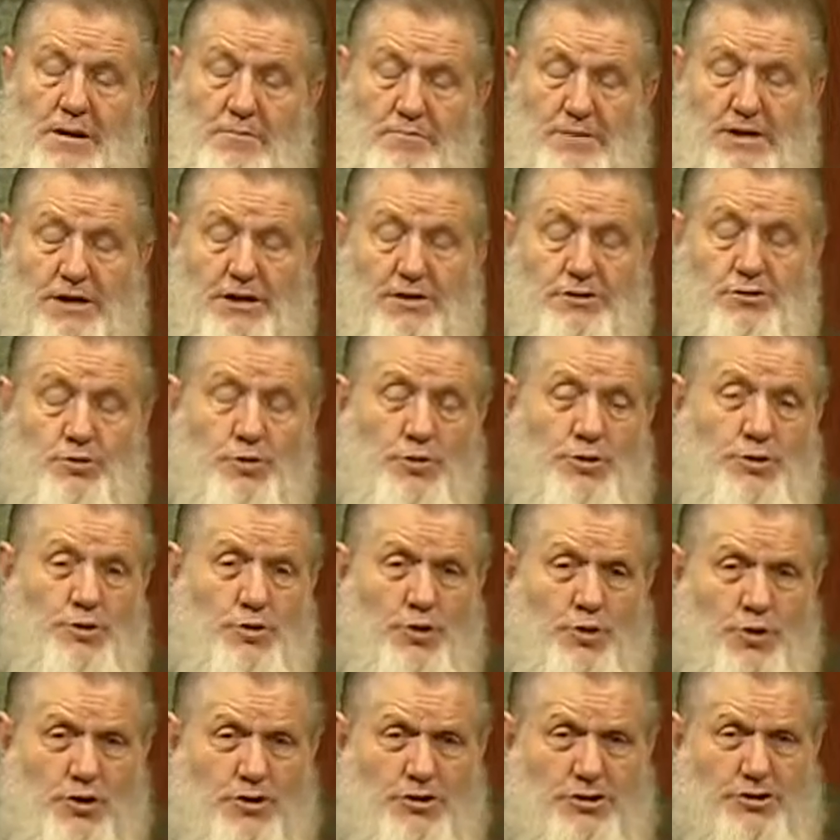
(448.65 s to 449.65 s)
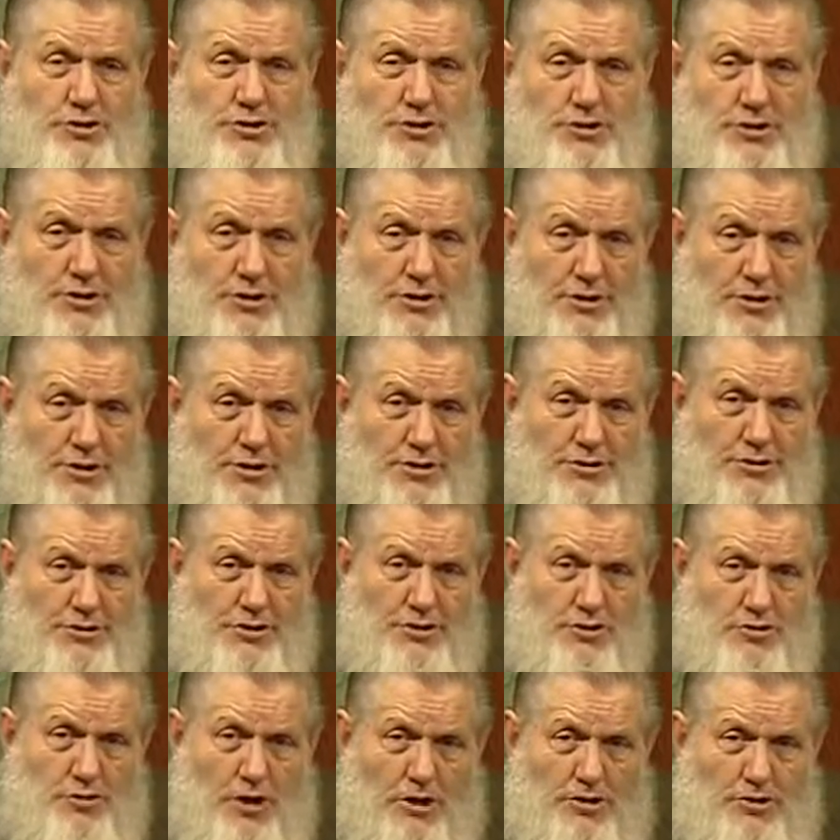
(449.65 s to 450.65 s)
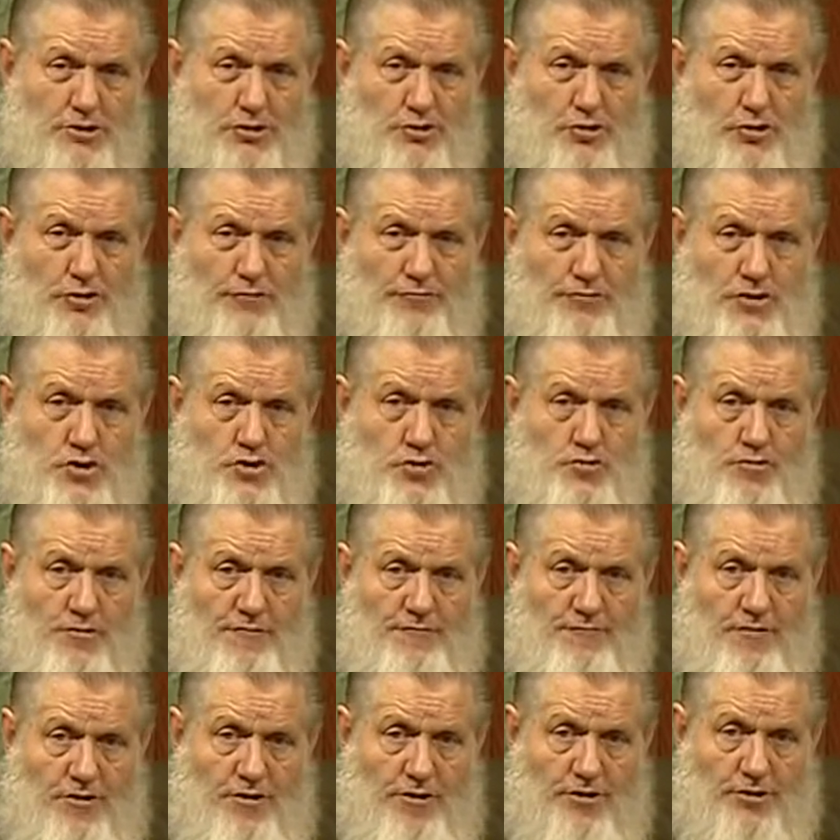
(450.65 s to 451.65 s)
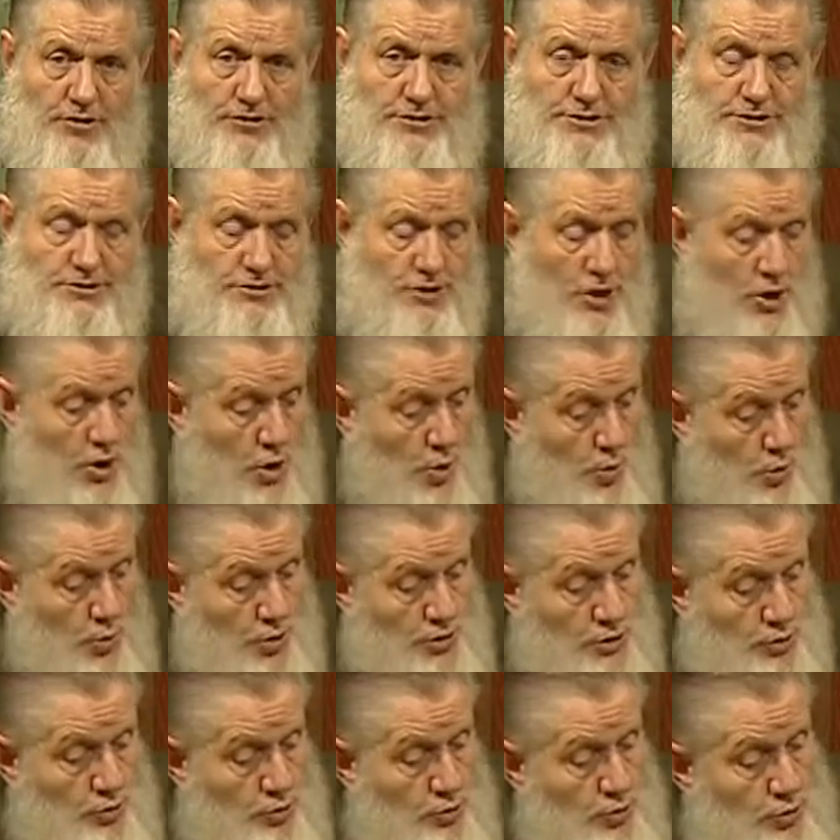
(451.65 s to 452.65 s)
Because when you look to the structure of the universe, when you